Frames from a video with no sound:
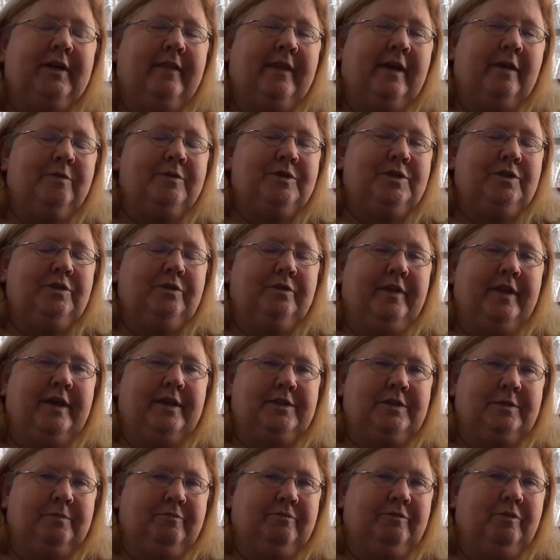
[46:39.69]
and that was
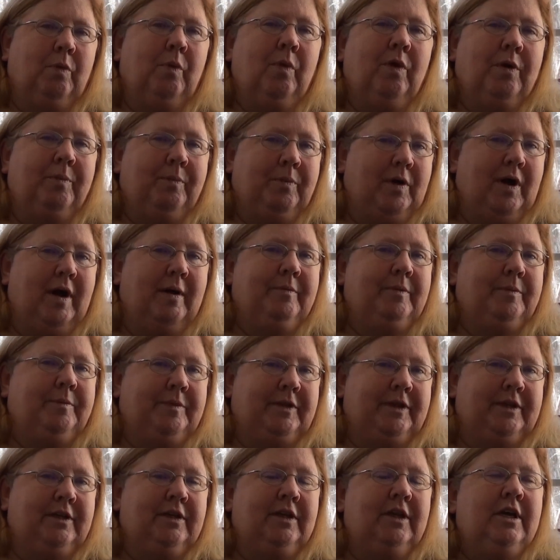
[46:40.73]
2004
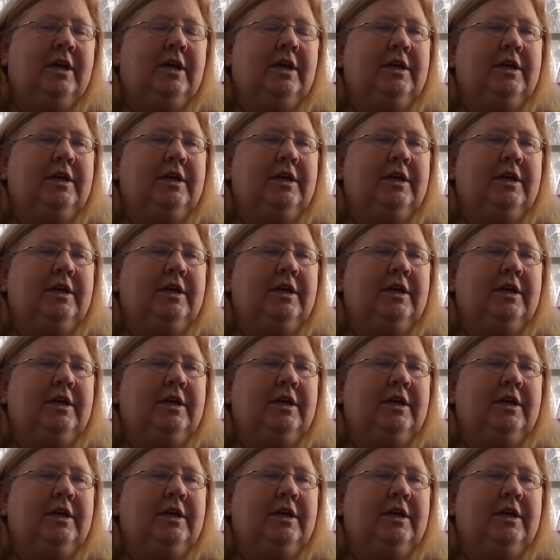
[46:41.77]
probably. Mm-hmm.